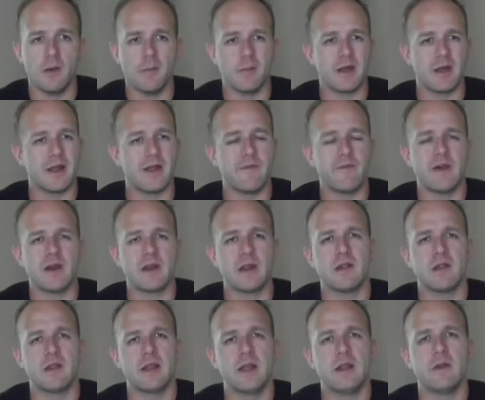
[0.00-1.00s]
But I
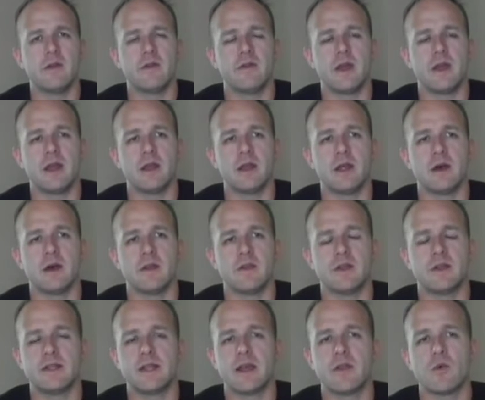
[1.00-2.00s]
found out later
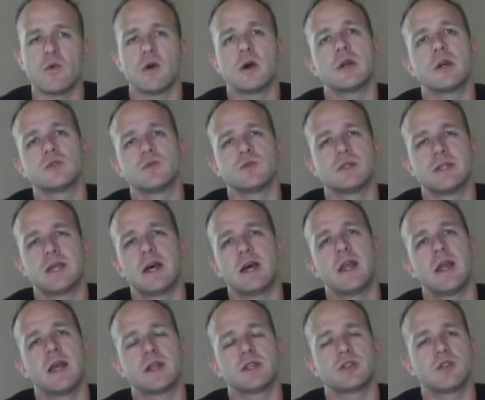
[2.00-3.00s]
that the Death Watch was
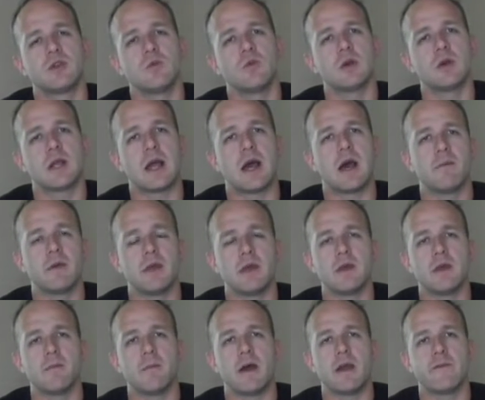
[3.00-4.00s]
not actually what
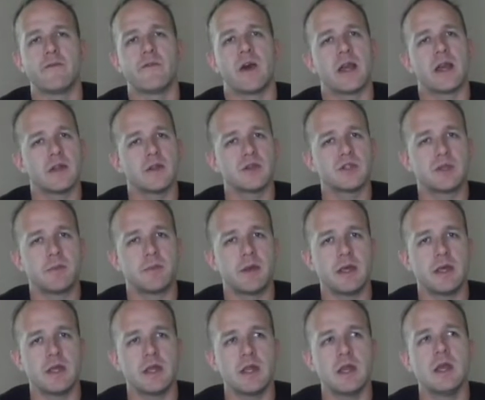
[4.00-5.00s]
got me my
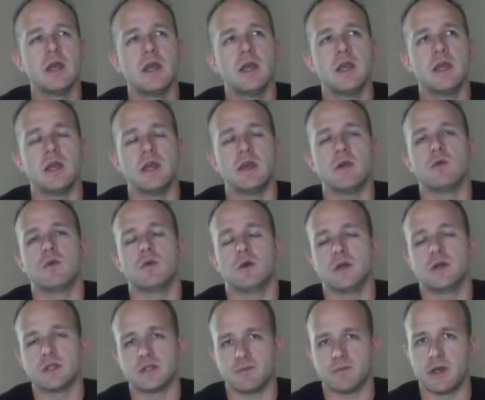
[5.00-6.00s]
finalist pin.
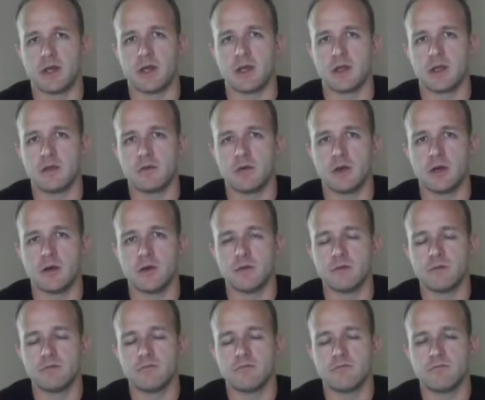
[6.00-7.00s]
It was my
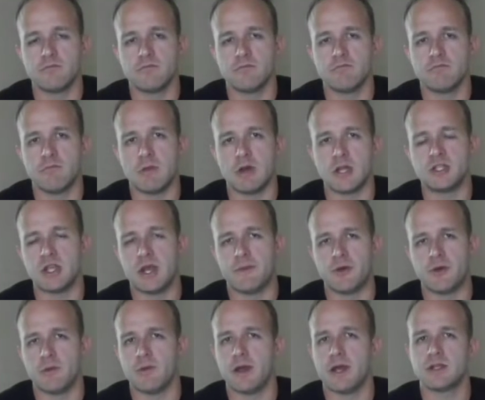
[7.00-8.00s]
my
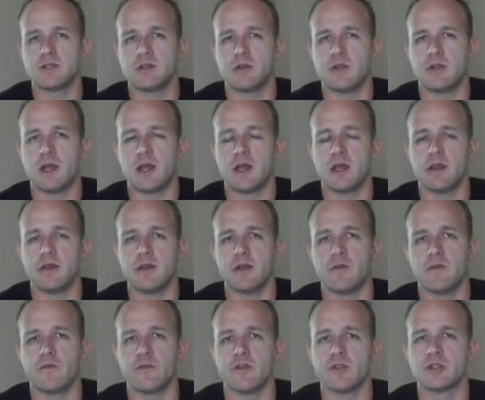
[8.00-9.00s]
Chapter Master that I
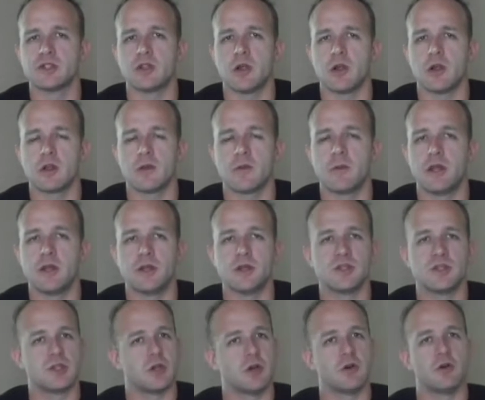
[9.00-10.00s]
had done for the Star Commander.